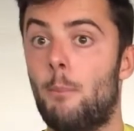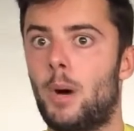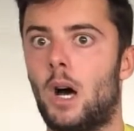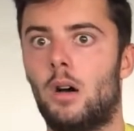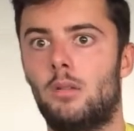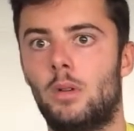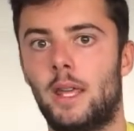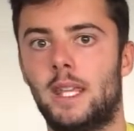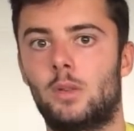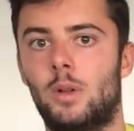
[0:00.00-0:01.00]
but
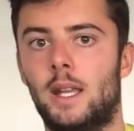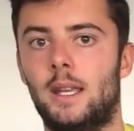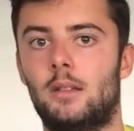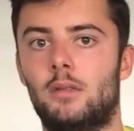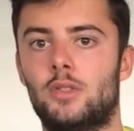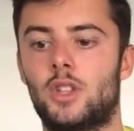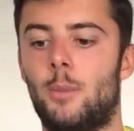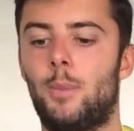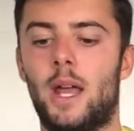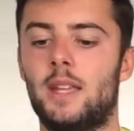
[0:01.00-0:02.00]
equally,
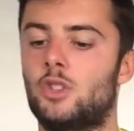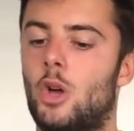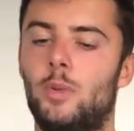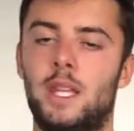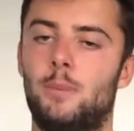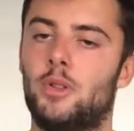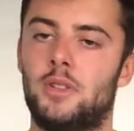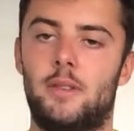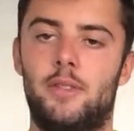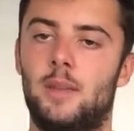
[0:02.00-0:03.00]
some players don't need
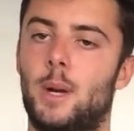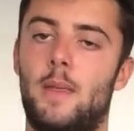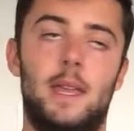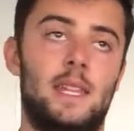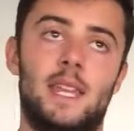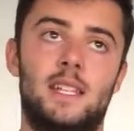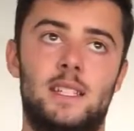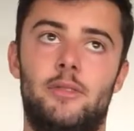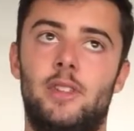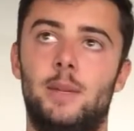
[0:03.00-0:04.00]
positive feedback, they need
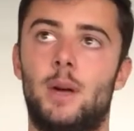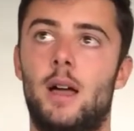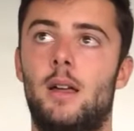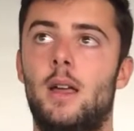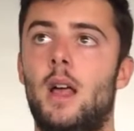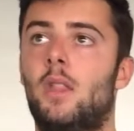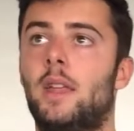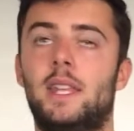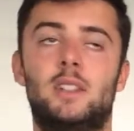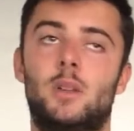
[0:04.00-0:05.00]
negative feedback.
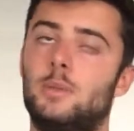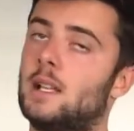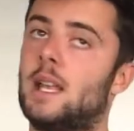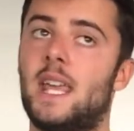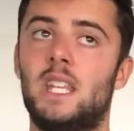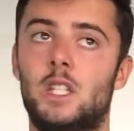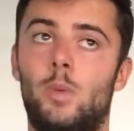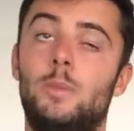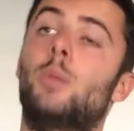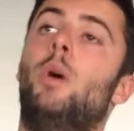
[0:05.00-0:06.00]
They need someone to lay into
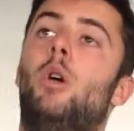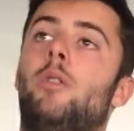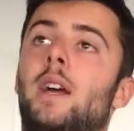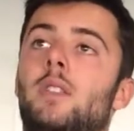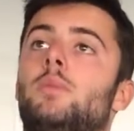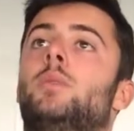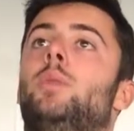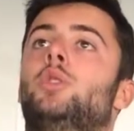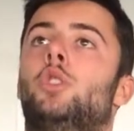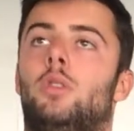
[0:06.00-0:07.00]
them, to motivate them to
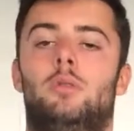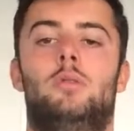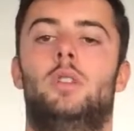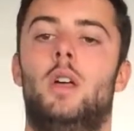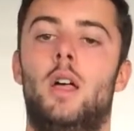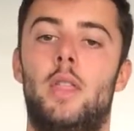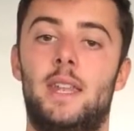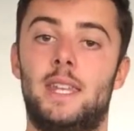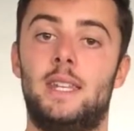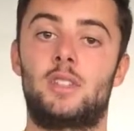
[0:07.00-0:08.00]
push on.
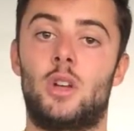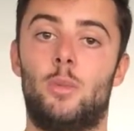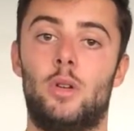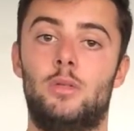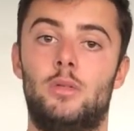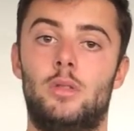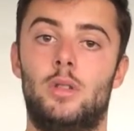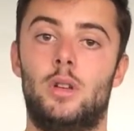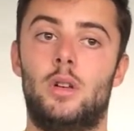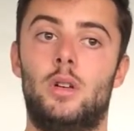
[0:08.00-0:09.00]
They need someone
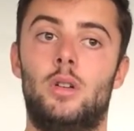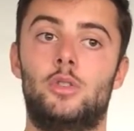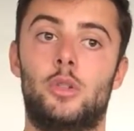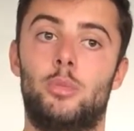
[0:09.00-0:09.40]
to